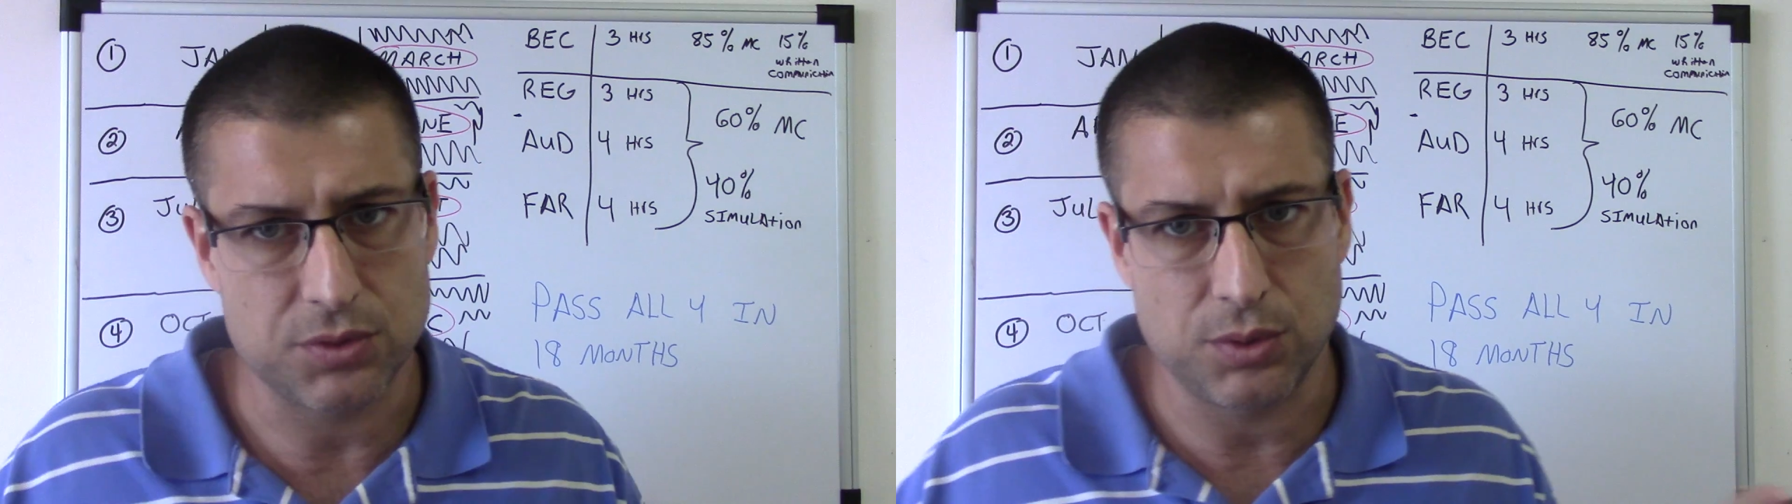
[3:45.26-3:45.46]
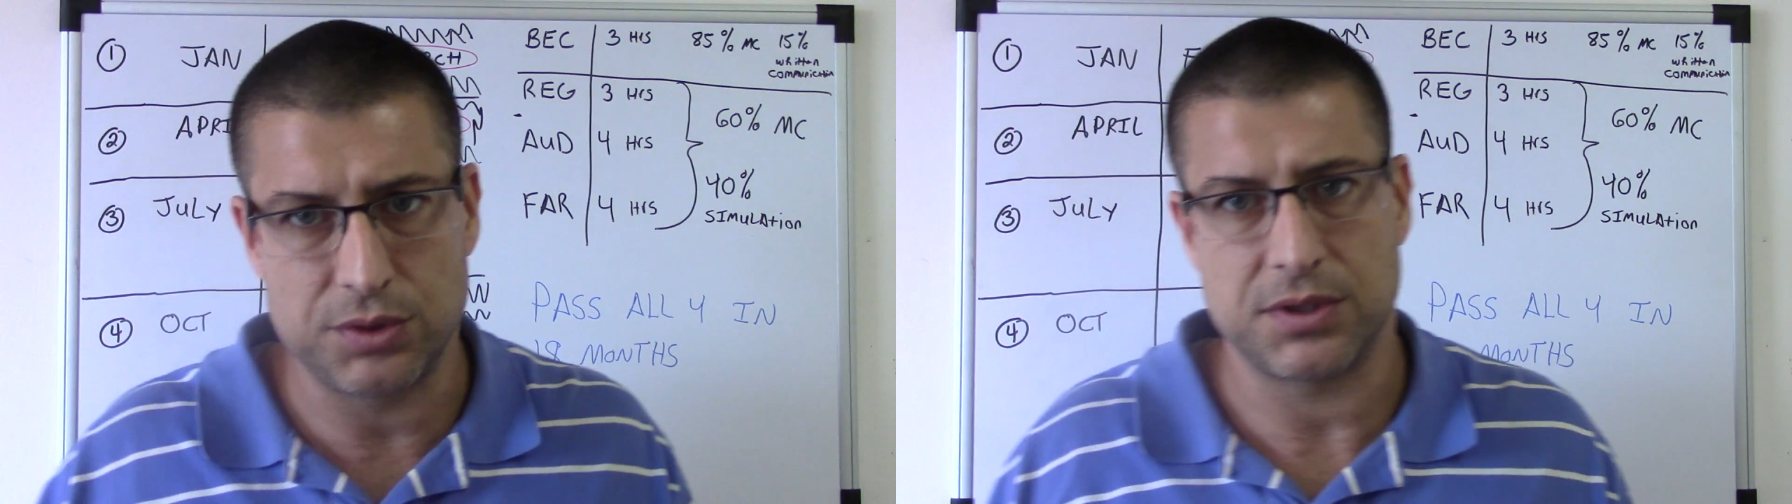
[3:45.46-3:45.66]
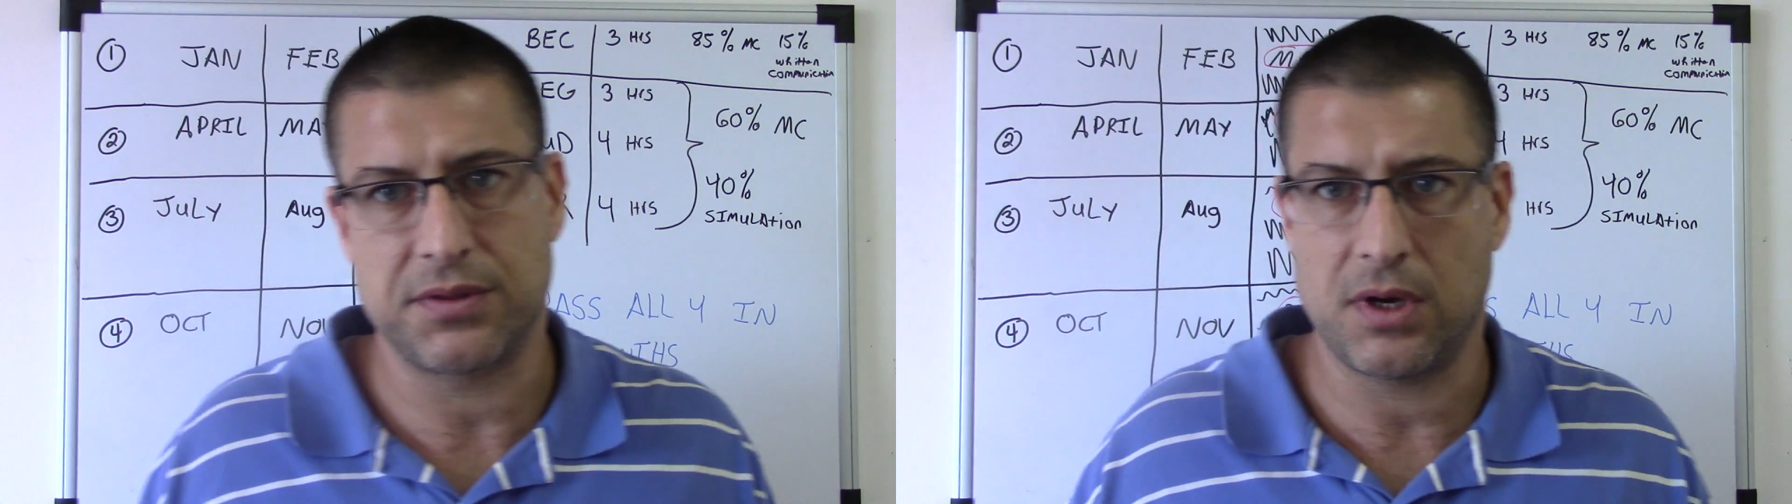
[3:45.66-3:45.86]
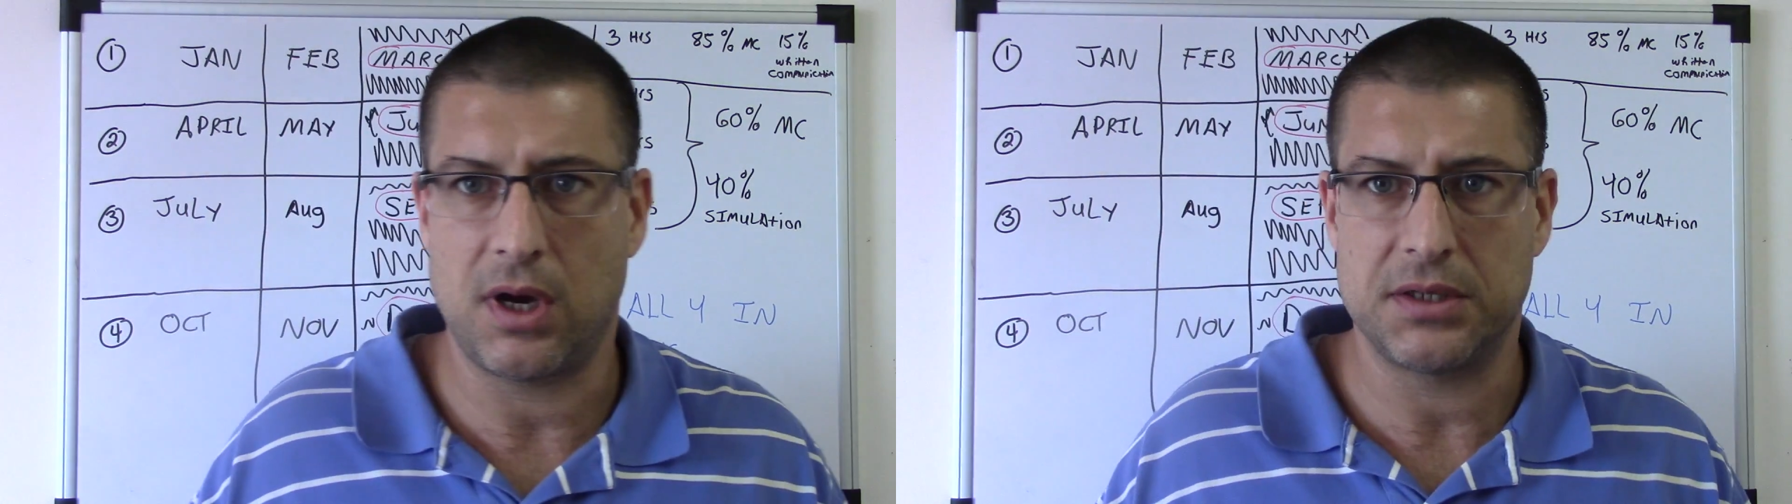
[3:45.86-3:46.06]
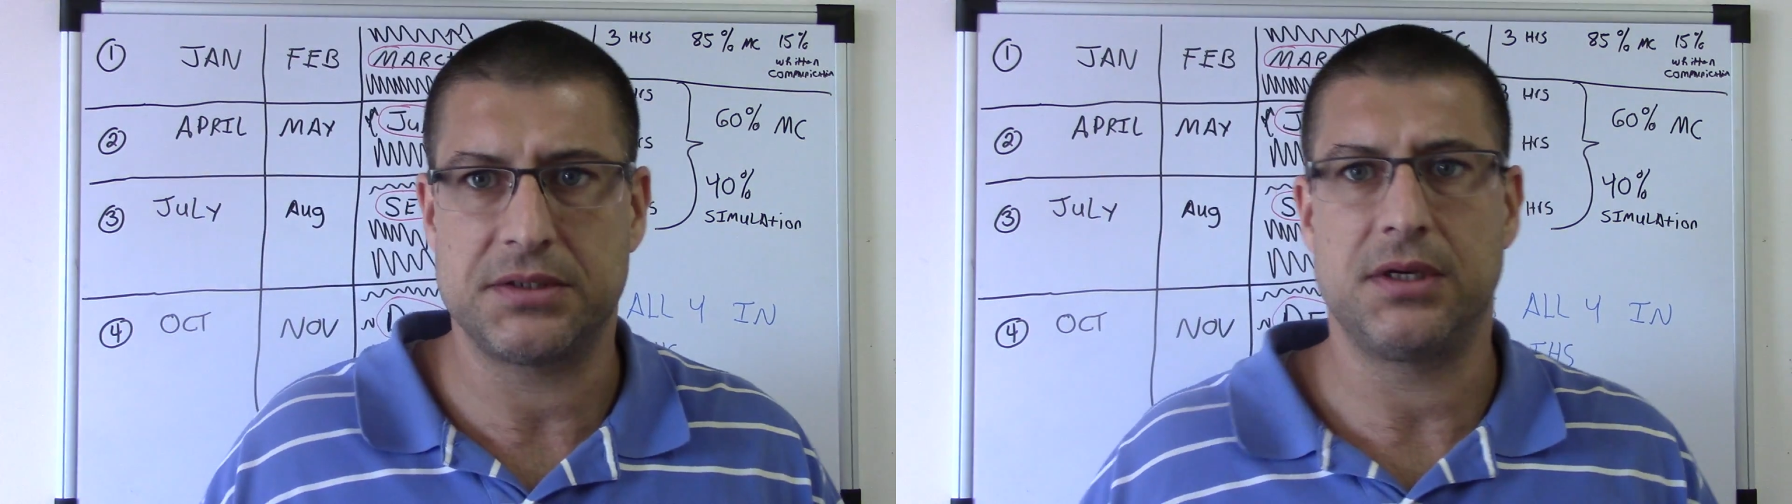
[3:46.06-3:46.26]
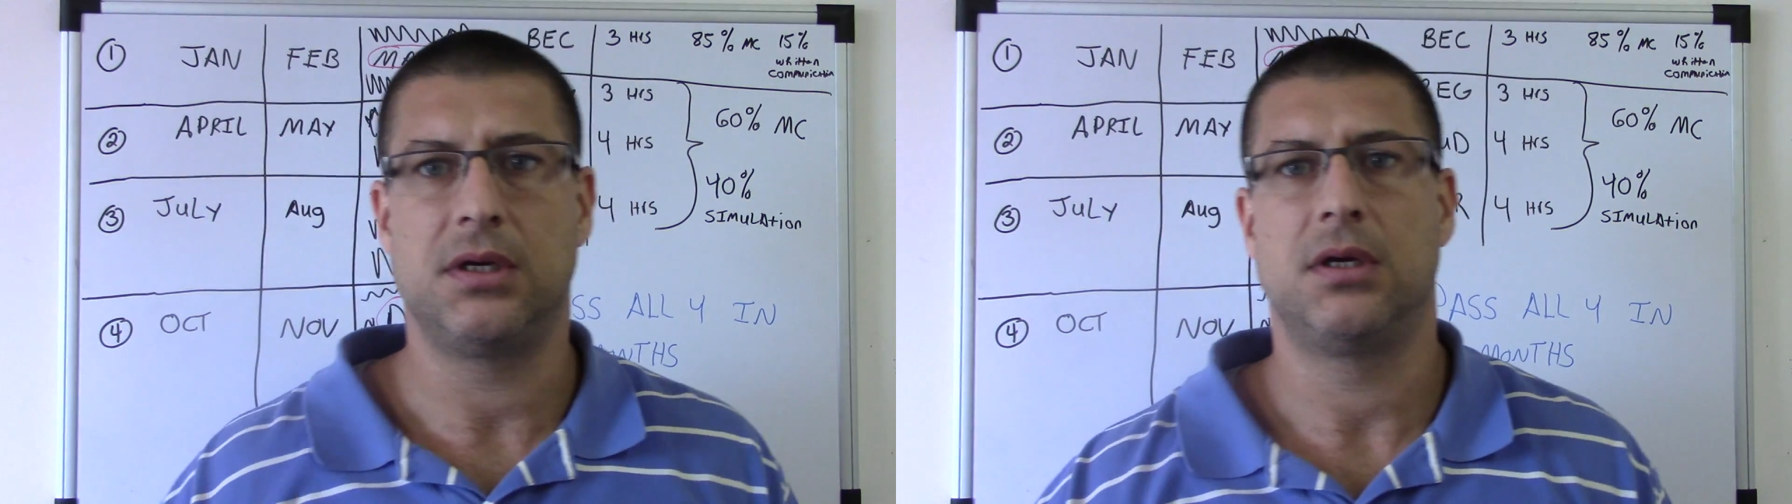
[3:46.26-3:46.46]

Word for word: schools of thought.